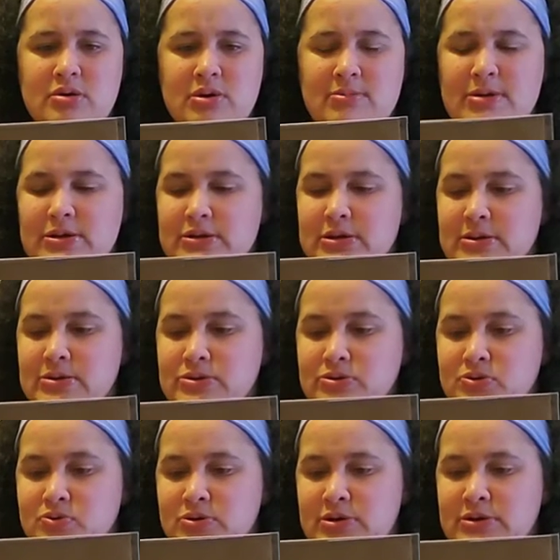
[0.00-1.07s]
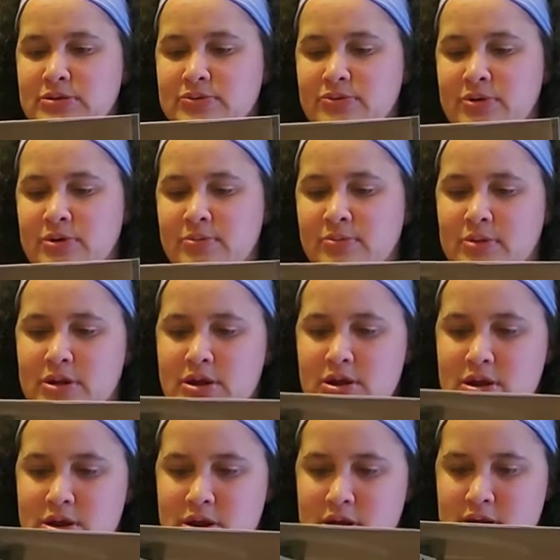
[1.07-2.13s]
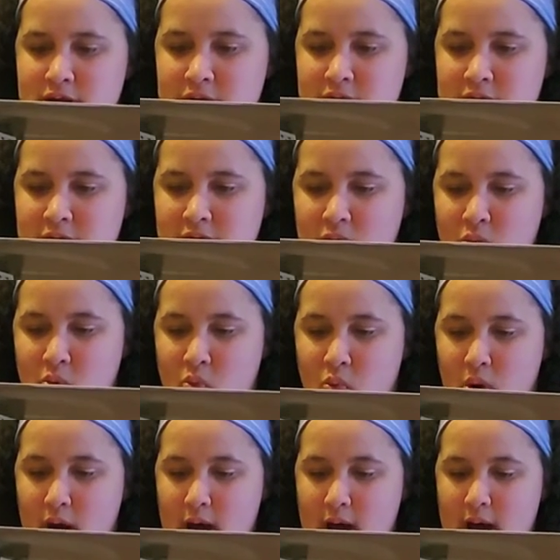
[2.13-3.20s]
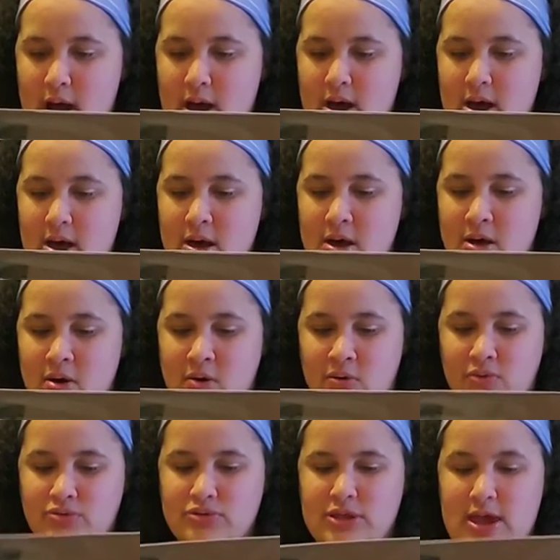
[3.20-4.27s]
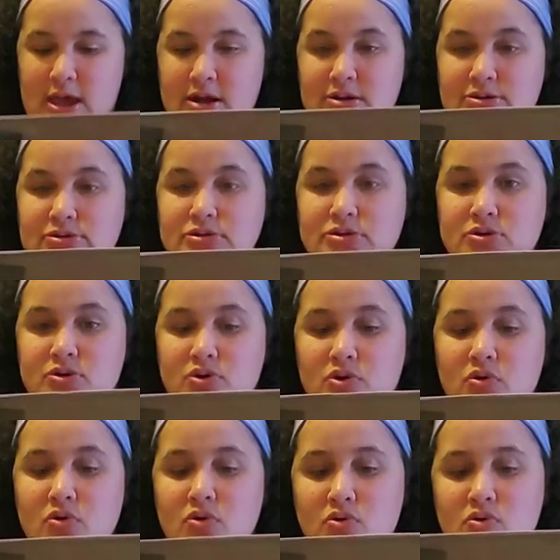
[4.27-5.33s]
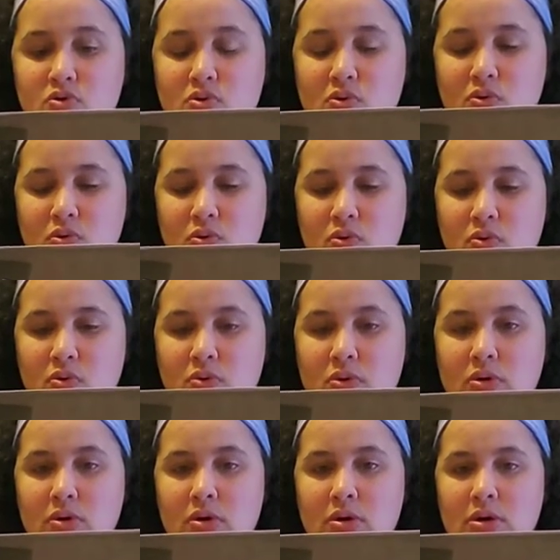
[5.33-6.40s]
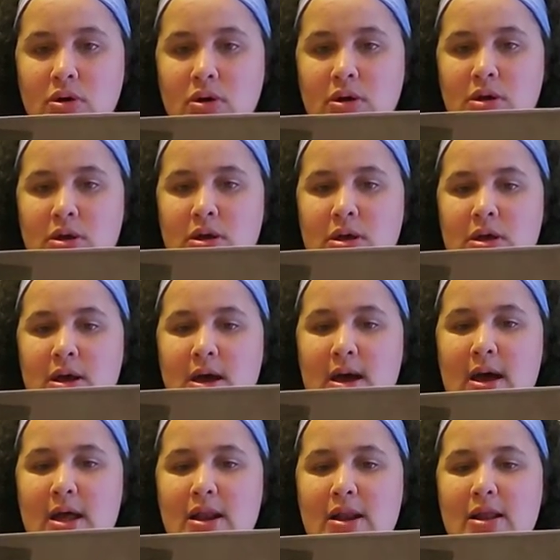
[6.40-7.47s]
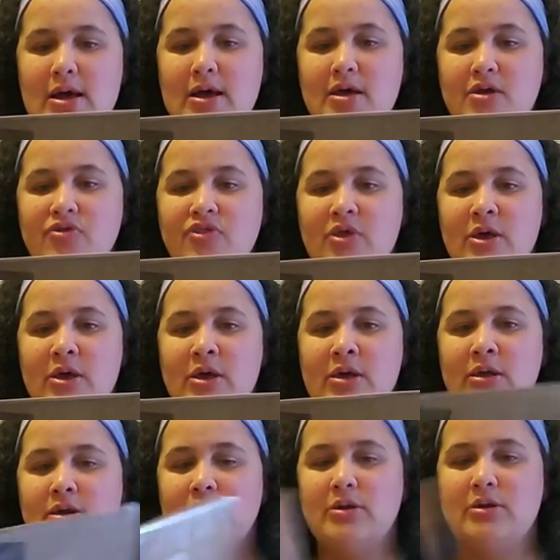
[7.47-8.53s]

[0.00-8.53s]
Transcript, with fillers: I'm not exactly sure where that's from. Wow, that is cool. I like that.